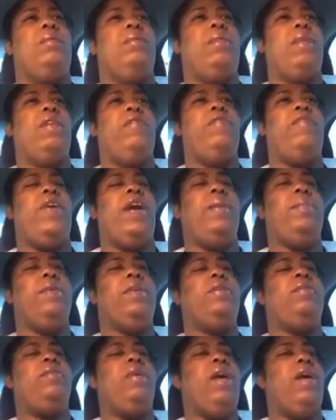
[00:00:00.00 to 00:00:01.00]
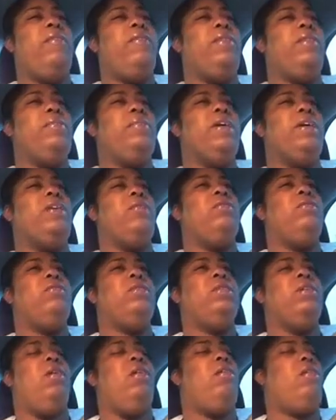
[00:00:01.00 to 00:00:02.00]
my family i are having a big old
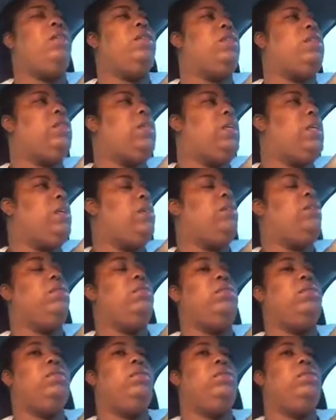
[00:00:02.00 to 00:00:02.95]
yard sale